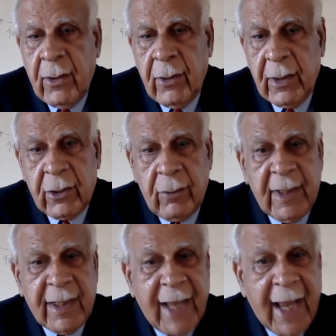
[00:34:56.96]
or it could
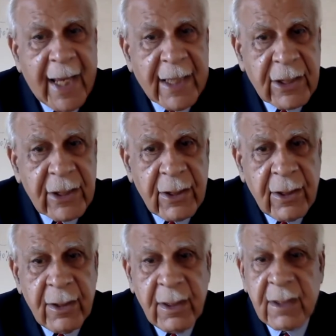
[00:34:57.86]
be cash,
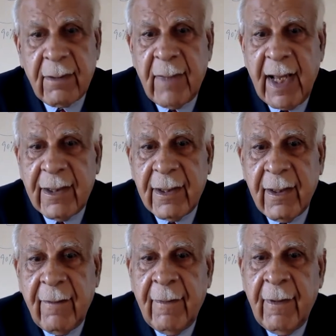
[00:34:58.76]
doesn't
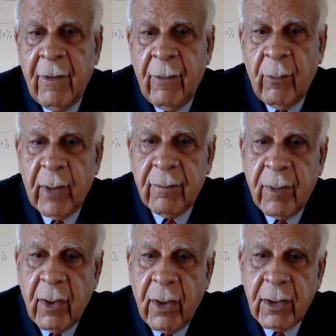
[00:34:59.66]
matter. What
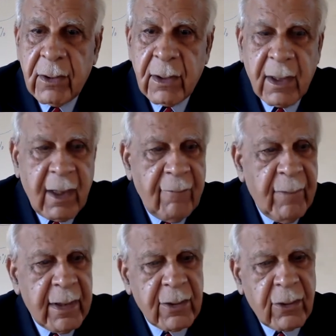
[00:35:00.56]
belongs to the
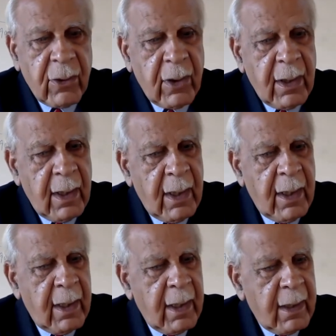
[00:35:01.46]
government is called
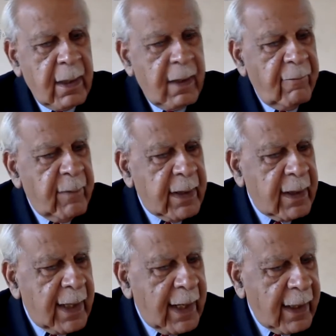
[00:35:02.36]
government,
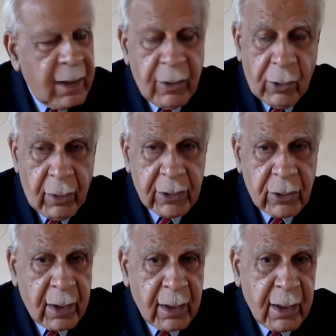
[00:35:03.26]
no, it's
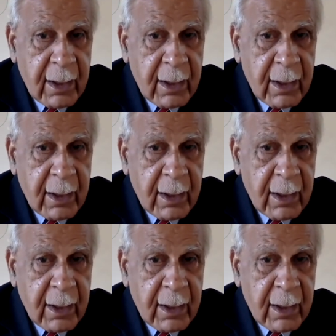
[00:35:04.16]
called